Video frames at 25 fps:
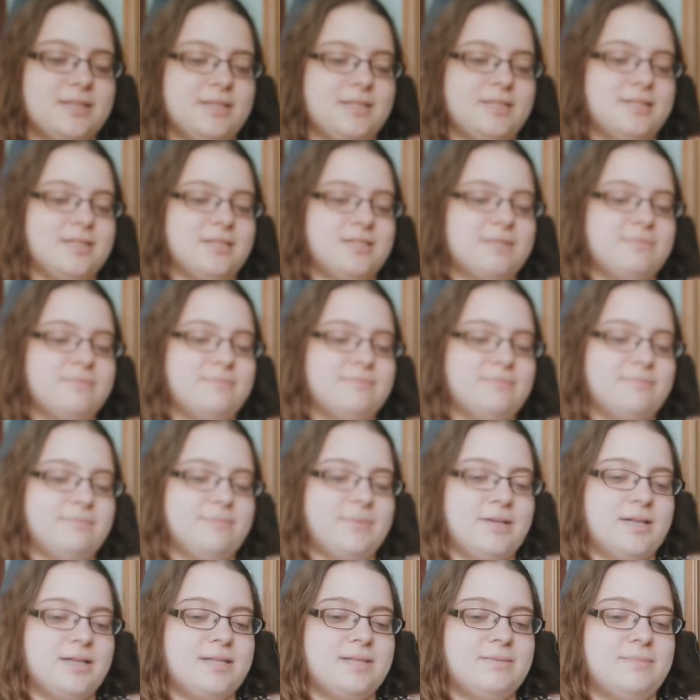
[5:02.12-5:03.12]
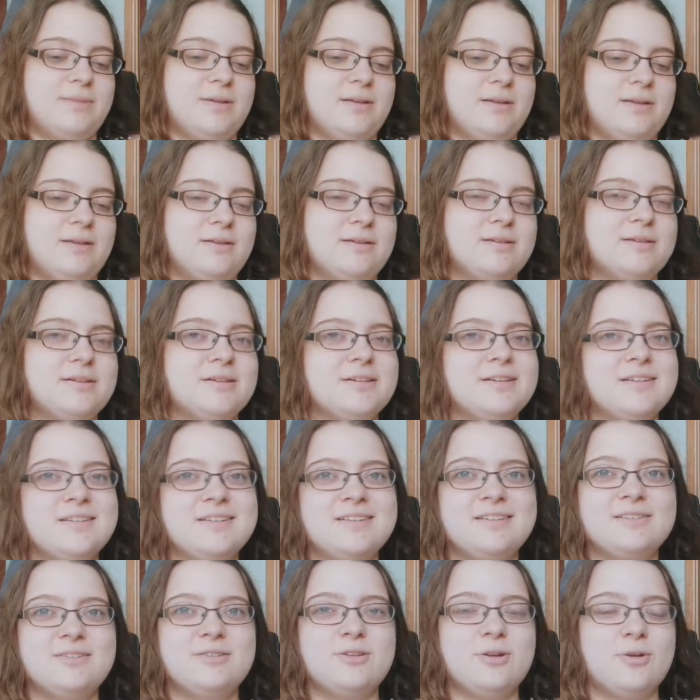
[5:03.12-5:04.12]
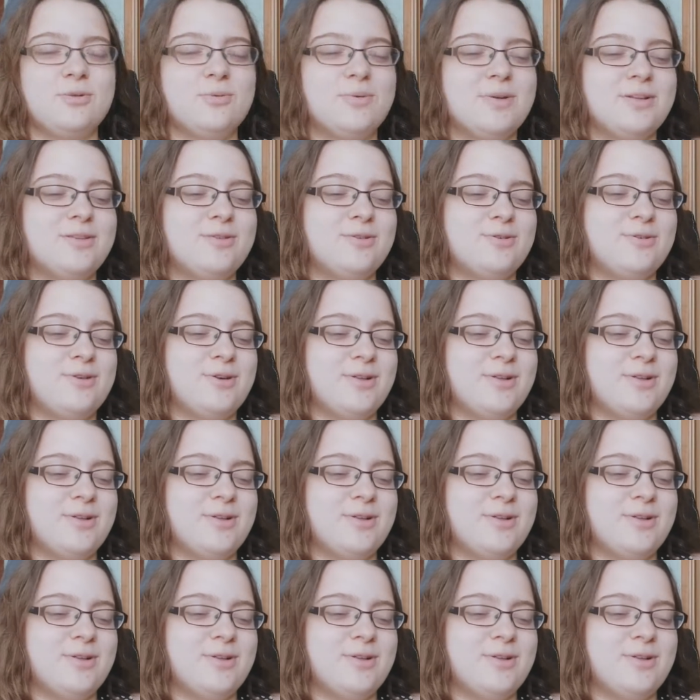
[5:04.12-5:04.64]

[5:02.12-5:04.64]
and it just makes me don't want to